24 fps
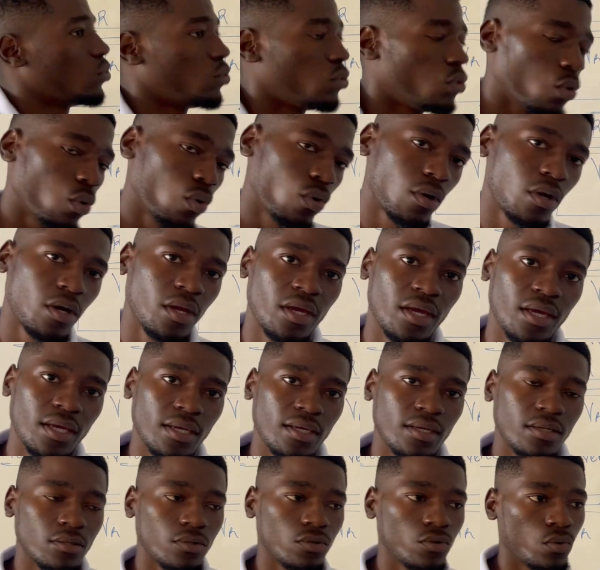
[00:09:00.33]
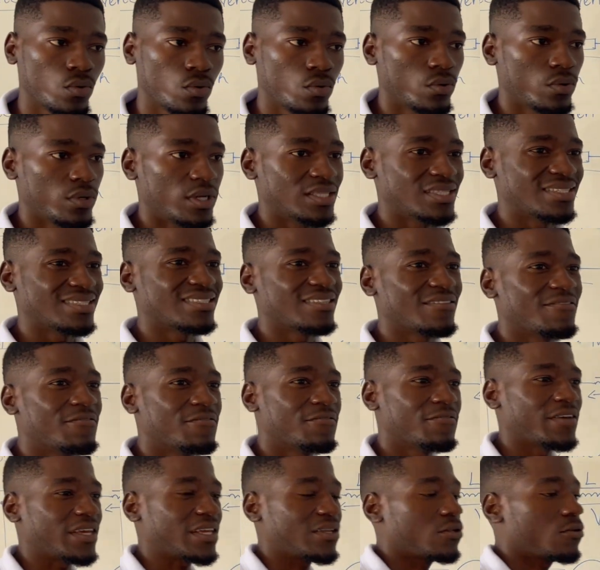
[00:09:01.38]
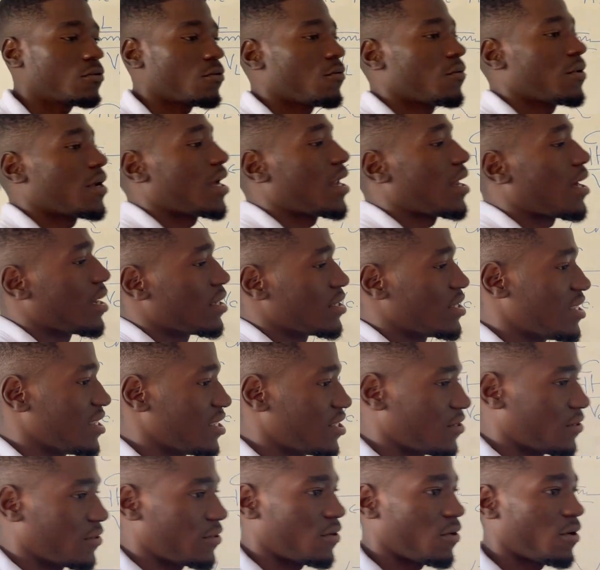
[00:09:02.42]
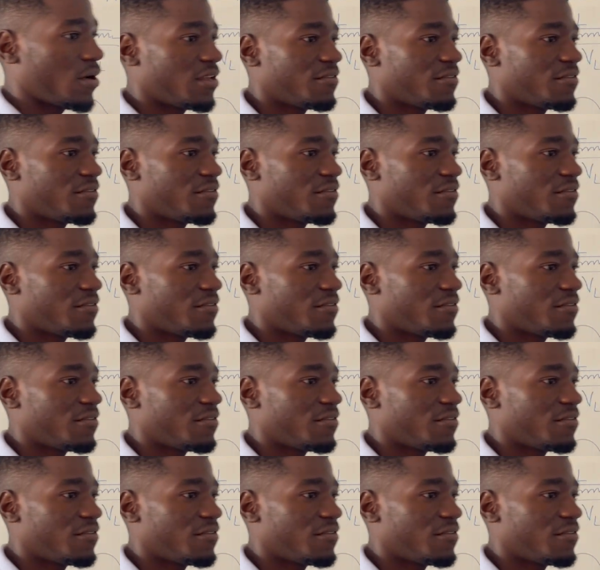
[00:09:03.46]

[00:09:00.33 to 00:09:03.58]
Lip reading: No. It's a vectorial addition or a